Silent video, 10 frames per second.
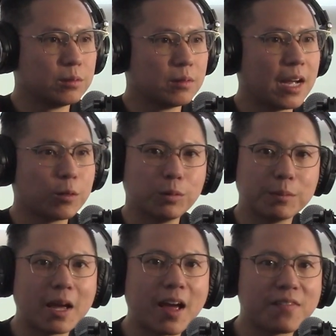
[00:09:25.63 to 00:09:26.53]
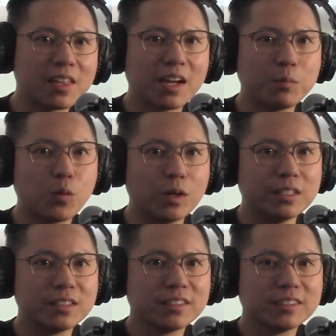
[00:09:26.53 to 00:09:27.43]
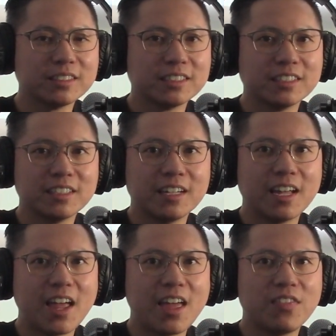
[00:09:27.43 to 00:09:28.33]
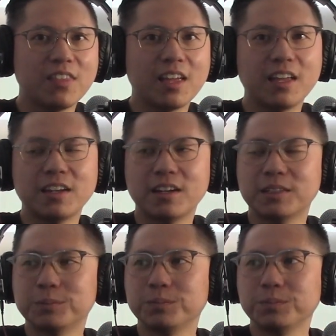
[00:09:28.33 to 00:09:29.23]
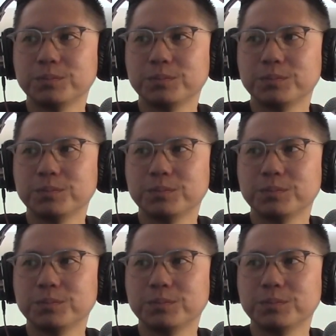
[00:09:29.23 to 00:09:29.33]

Equium at that point. And then